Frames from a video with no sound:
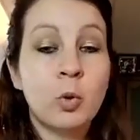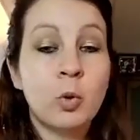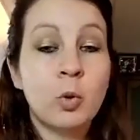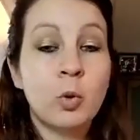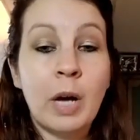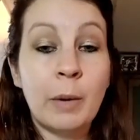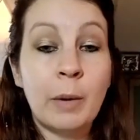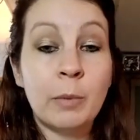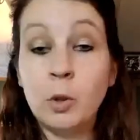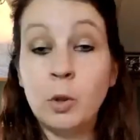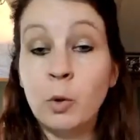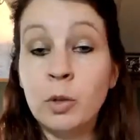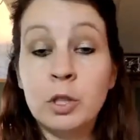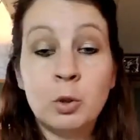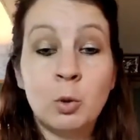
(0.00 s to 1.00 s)
I was going to
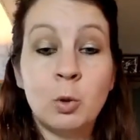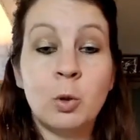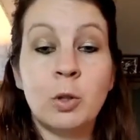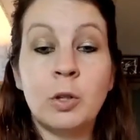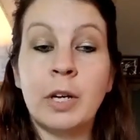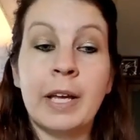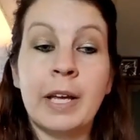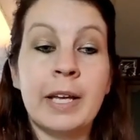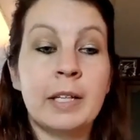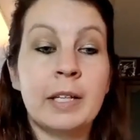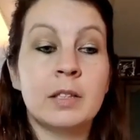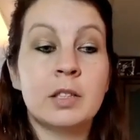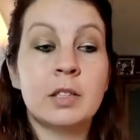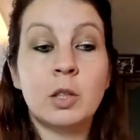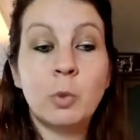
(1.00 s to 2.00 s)
school and
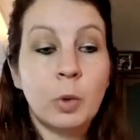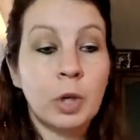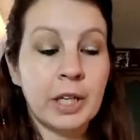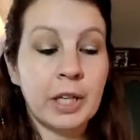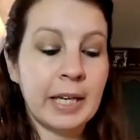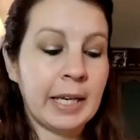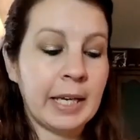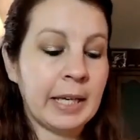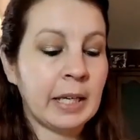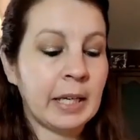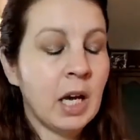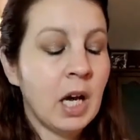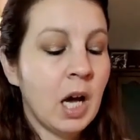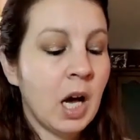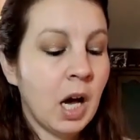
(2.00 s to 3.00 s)
still working.
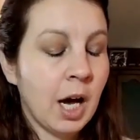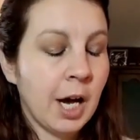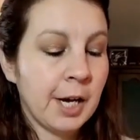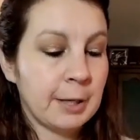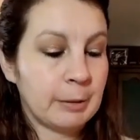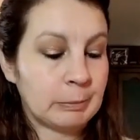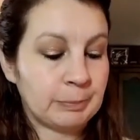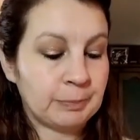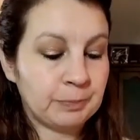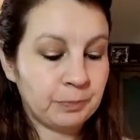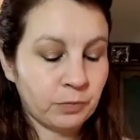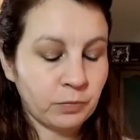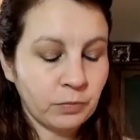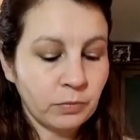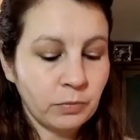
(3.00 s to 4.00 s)
And
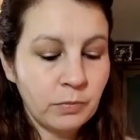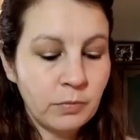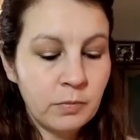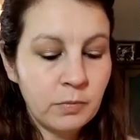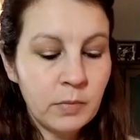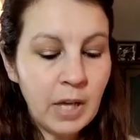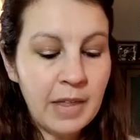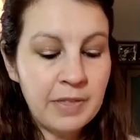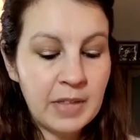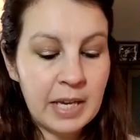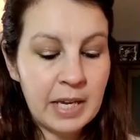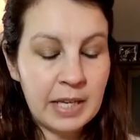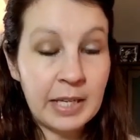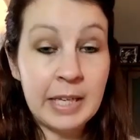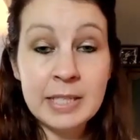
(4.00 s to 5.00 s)

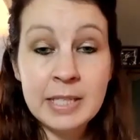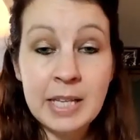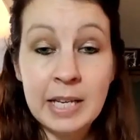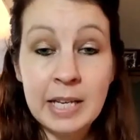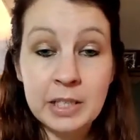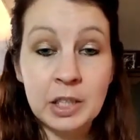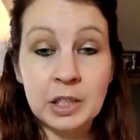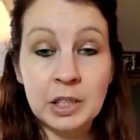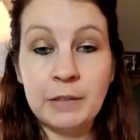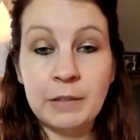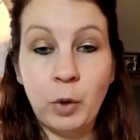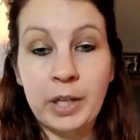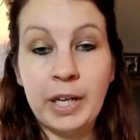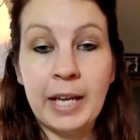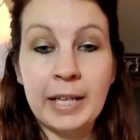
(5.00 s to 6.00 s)
then he decided to leave
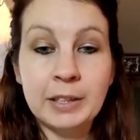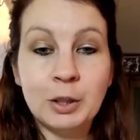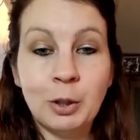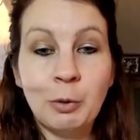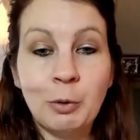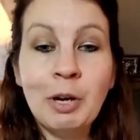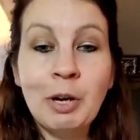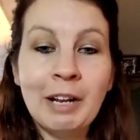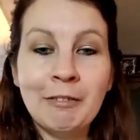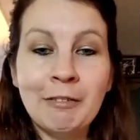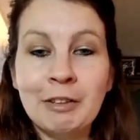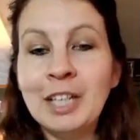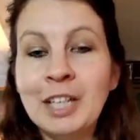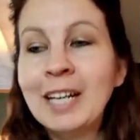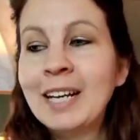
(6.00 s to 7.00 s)
one day, so whatever.